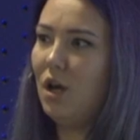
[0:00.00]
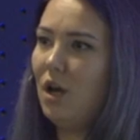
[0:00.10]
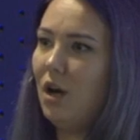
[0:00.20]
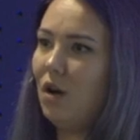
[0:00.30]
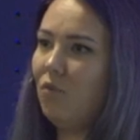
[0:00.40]

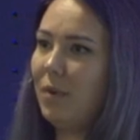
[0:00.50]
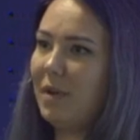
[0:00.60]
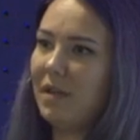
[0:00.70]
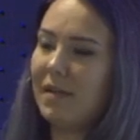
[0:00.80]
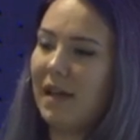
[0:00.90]

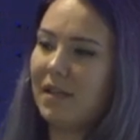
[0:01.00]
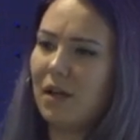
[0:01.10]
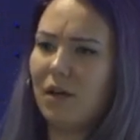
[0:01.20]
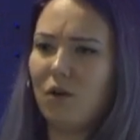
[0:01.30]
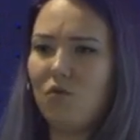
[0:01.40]
women
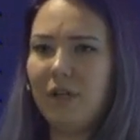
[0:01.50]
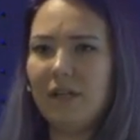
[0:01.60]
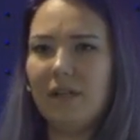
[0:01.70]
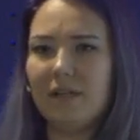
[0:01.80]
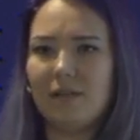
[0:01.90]
that coding
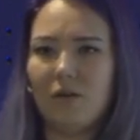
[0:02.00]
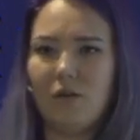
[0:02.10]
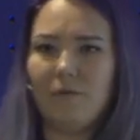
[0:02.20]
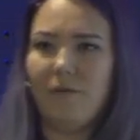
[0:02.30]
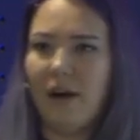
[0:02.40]
is
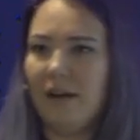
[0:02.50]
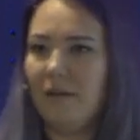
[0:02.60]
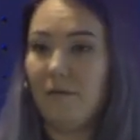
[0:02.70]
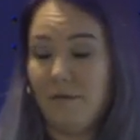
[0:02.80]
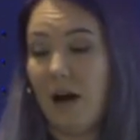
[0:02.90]

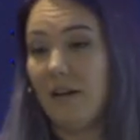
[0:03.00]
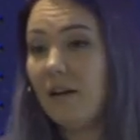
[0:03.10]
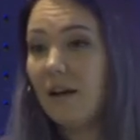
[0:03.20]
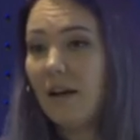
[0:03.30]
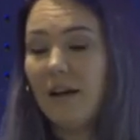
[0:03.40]
fun,
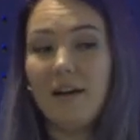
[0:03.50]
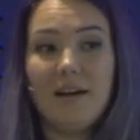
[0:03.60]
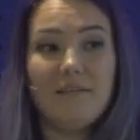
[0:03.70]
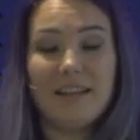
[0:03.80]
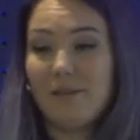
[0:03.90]

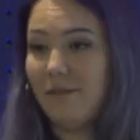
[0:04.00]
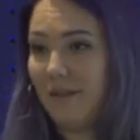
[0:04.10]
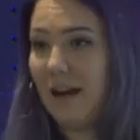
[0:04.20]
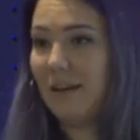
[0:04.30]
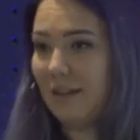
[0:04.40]
like
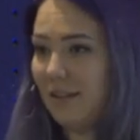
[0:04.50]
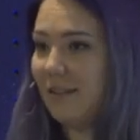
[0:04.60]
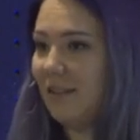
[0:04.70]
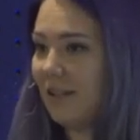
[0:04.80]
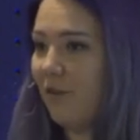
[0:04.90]
I
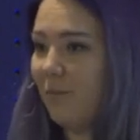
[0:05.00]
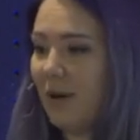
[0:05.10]
just discovered by